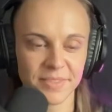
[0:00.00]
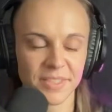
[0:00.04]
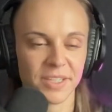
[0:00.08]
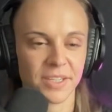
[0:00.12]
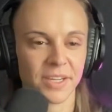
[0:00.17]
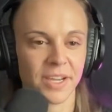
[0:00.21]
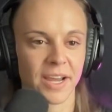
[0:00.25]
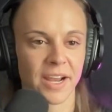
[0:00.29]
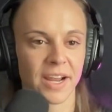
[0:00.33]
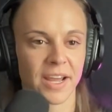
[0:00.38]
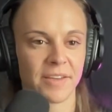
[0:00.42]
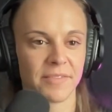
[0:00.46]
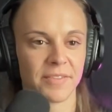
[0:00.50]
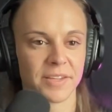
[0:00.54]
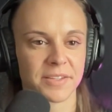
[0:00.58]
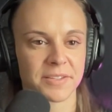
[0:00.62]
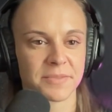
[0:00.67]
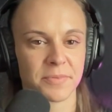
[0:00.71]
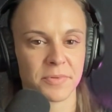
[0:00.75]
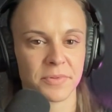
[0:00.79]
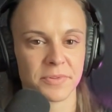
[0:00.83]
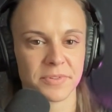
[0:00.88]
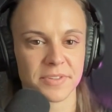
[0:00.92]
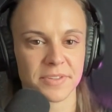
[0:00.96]
You got to have that
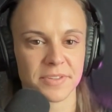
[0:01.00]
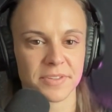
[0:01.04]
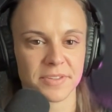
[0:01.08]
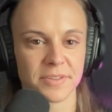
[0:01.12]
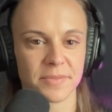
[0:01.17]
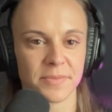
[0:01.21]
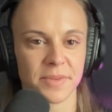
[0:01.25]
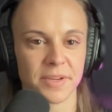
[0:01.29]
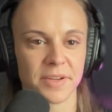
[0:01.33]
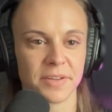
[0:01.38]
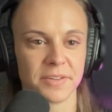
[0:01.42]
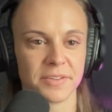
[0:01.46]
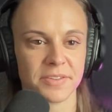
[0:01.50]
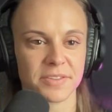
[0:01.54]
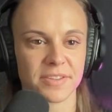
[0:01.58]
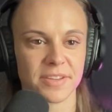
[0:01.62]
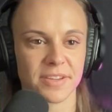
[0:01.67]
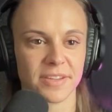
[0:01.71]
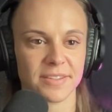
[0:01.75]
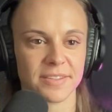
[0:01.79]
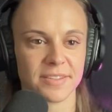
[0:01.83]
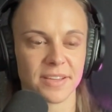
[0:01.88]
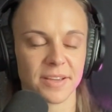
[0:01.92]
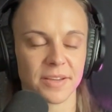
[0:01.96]
support system that
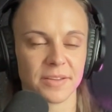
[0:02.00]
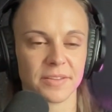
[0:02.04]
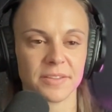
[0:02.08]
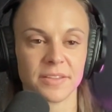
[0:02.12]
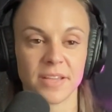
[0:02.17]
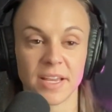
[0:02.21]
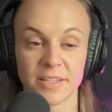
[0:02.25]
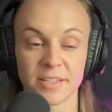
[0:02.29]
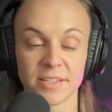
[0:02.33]
understands that.